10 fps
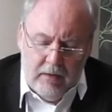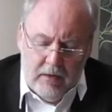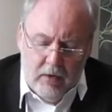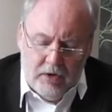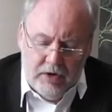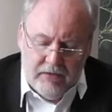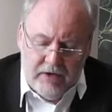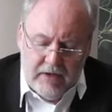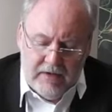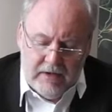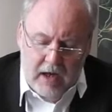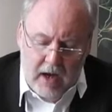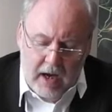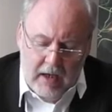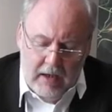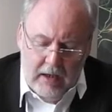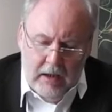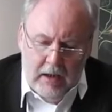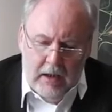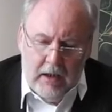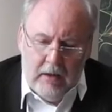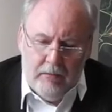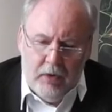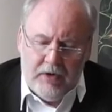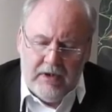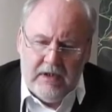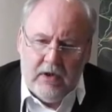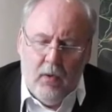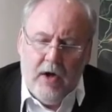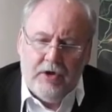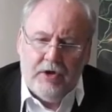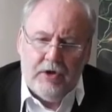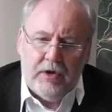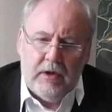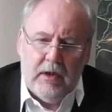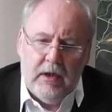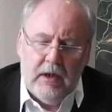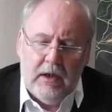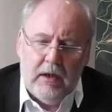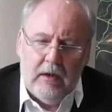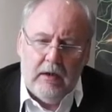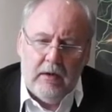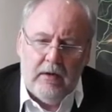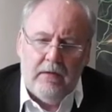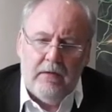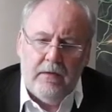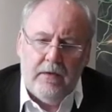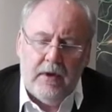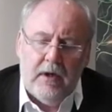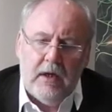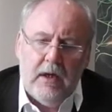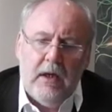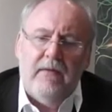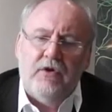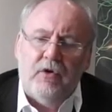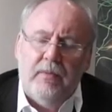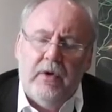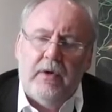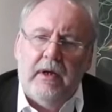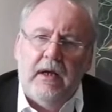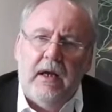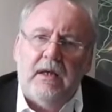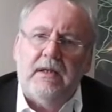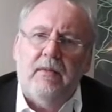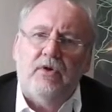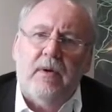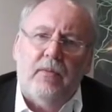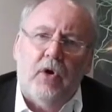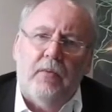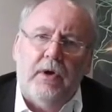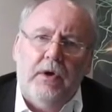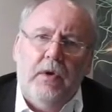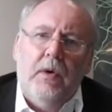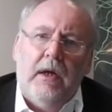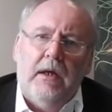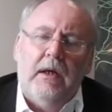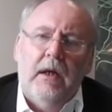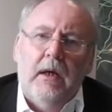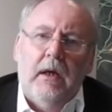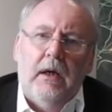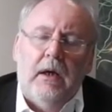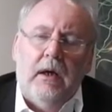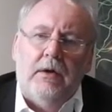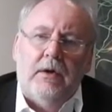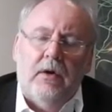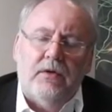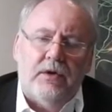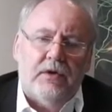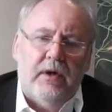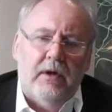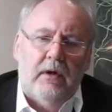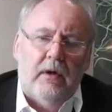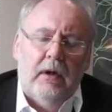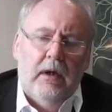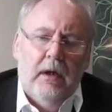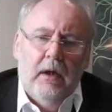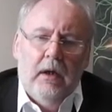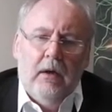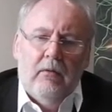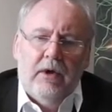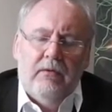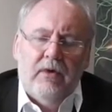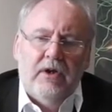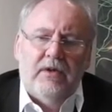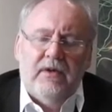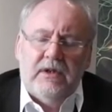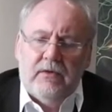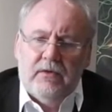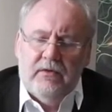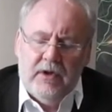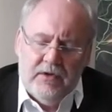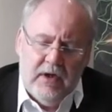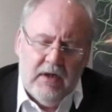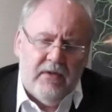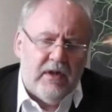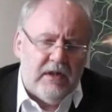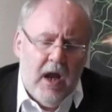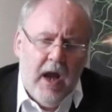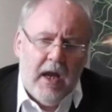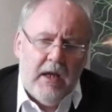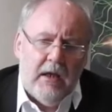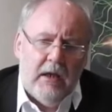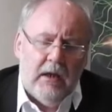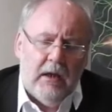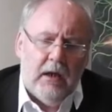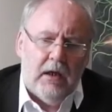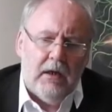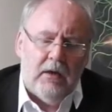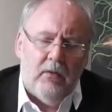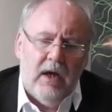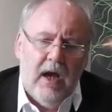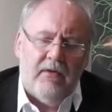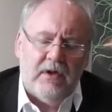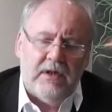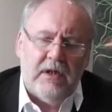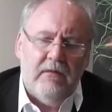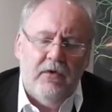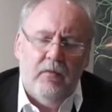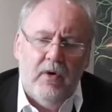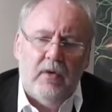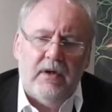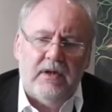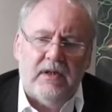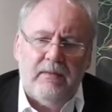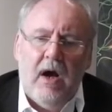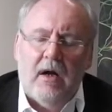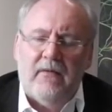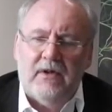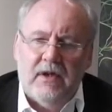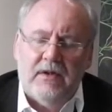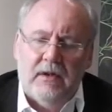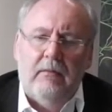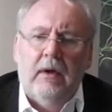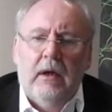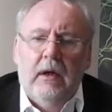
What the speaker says: notion of regenerative design, it puts into question the individual building as the most appropriate unit to concentrate on. Within regenerative design, I think we have to see and view buildings as part of the system,